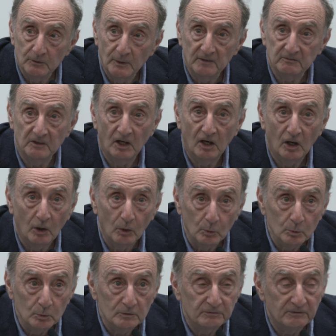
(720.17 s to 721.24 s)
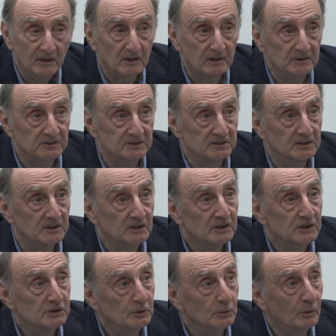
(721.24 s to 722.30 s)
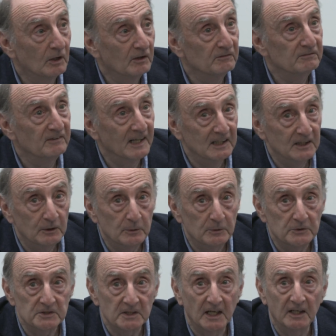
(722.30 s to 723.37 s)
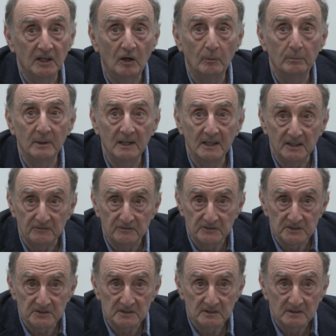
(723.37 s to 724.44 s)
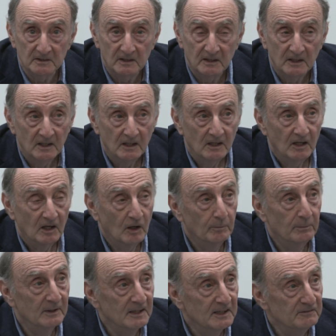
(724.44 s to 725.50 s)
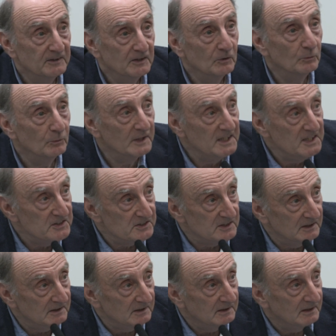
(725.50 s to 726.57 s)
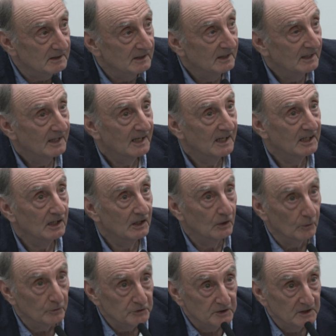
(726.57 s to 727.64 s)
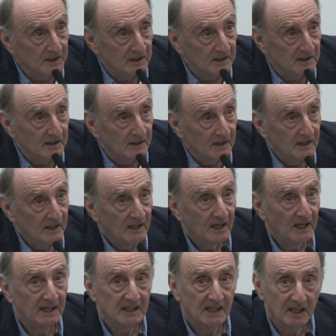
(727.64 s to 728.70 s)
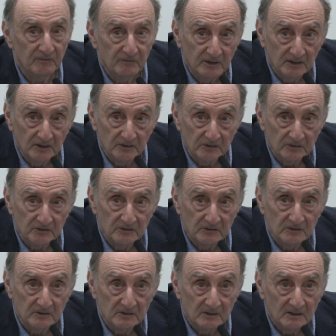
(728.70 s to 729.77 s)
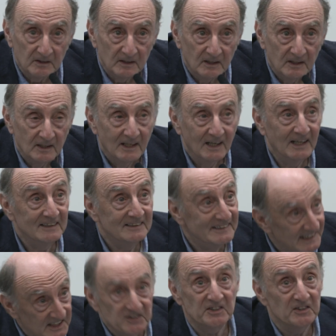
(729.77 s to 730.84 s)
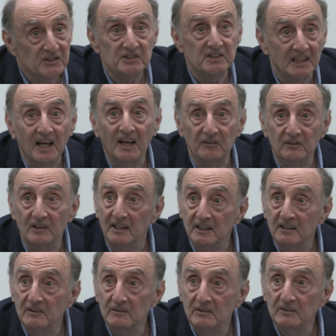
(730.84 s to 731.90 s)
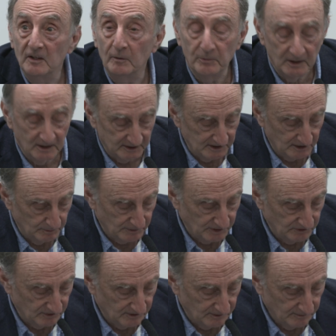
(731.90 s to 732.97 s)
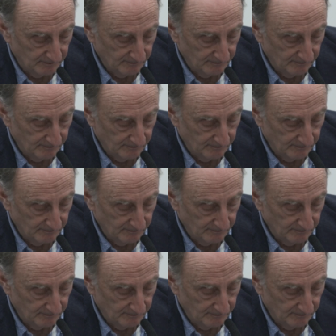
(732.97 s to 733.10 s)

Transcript: We have to hold fast to our values and our beliefs, our belief in reason and logic and evidence, and decency, actually, something I didn't mention.